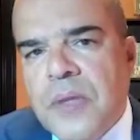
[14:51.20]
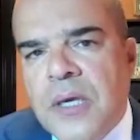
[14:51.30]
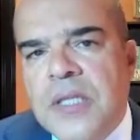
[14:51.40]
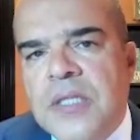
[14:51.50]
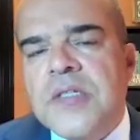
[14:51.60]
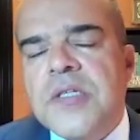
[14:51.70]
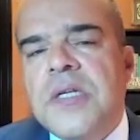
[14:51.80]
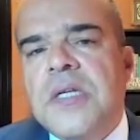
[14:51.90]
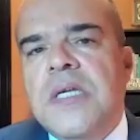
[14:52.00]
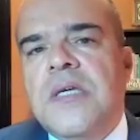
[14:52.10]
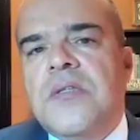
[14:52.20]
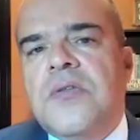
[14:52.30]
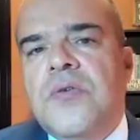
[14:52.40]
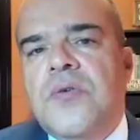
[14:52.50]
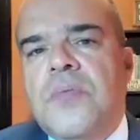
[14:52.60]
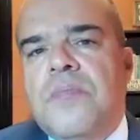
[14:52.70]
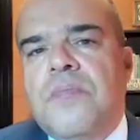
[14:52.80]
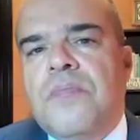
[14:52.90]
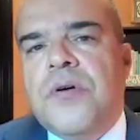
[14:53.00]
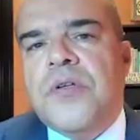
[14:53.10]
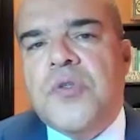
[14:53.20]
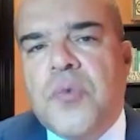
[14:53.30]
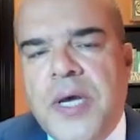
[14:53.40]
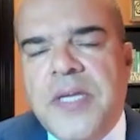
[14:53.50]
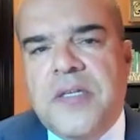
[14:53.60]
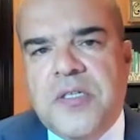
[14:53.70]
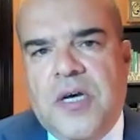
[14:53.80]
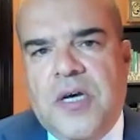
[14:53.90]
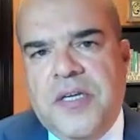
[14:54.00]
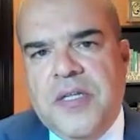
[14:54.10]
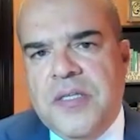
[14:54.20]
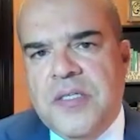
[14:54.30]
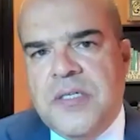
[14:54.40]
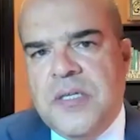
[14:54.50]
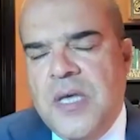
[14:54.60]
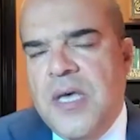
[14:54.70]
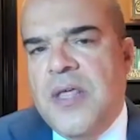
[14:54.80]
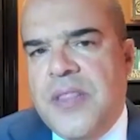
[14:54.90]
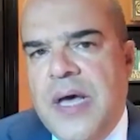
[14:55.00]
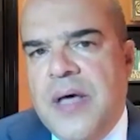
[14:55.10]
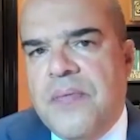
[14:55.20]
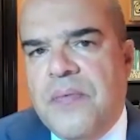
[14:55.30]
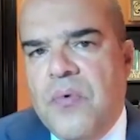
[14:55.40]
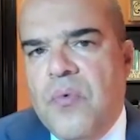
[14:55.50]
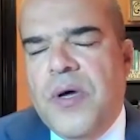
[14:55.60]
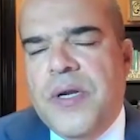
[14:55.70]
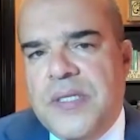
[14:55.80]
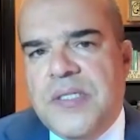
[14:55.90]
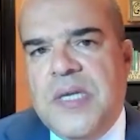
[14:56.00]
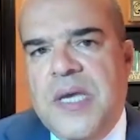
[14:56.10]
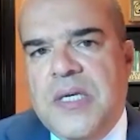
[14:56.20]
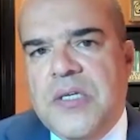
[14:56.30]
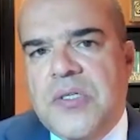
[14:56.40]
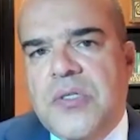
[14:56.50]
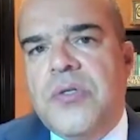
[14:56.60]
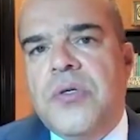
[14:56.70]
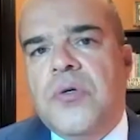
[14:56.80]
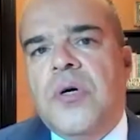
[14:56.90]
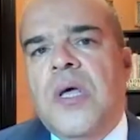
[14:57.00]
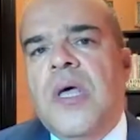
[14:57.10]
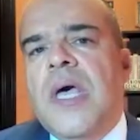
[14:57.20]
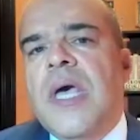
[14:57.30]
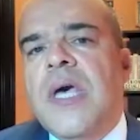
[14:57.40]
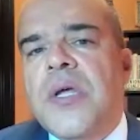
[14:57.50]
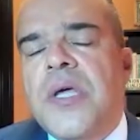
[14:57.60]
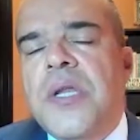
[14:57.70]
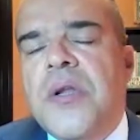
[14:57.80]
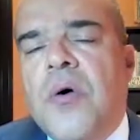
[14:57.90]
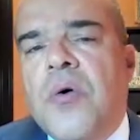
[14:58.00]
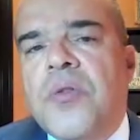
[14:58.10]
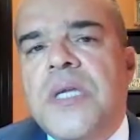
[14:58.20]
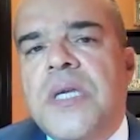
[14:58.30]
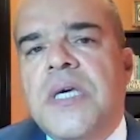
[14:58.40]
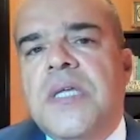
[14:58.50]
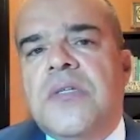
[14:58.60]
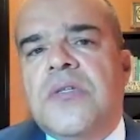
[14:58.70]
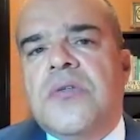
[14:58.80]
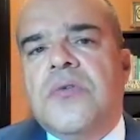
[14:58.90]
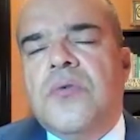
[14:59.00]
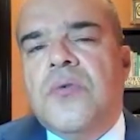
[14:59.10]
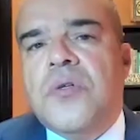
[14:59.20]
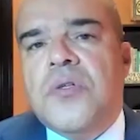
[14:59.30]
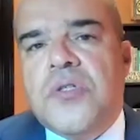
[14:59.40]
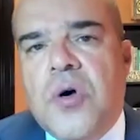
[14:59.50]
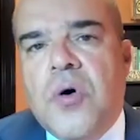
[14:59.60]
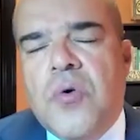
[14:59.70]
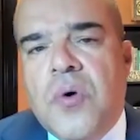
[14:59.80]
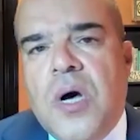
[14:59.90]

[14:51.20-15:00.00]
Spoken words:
it doesn't need to persuade its audience that what it's saying is true. it only needs to sow